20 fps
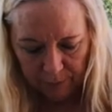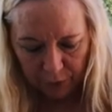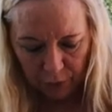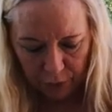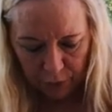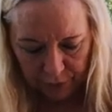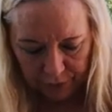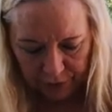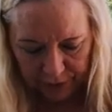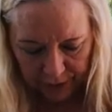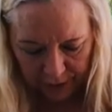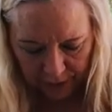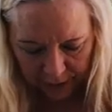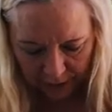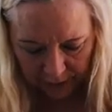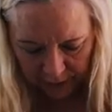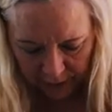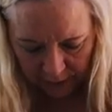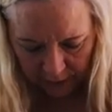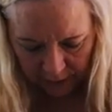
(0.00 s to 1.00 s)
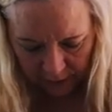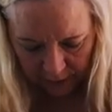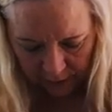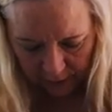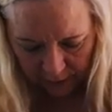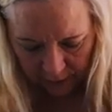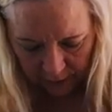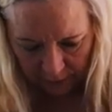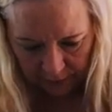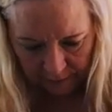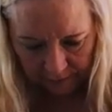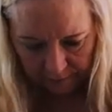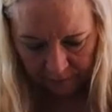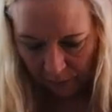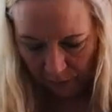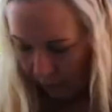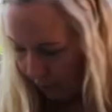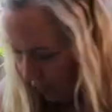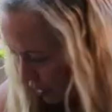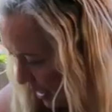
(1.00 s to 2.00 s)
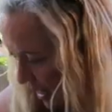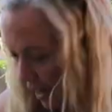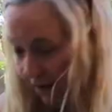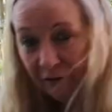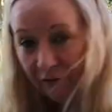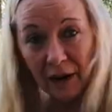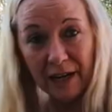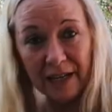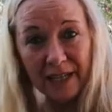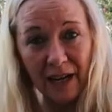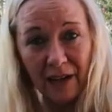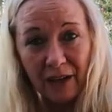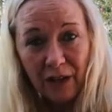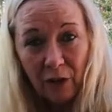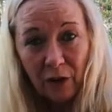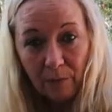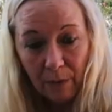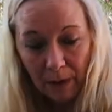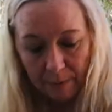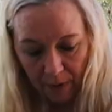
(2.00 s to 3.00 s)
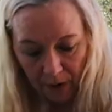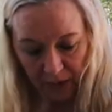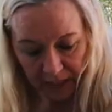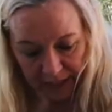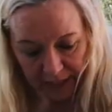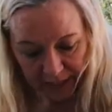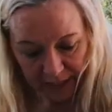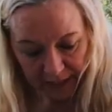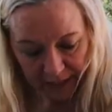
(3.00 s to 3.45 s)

dirt, which I have right down here in my bucket.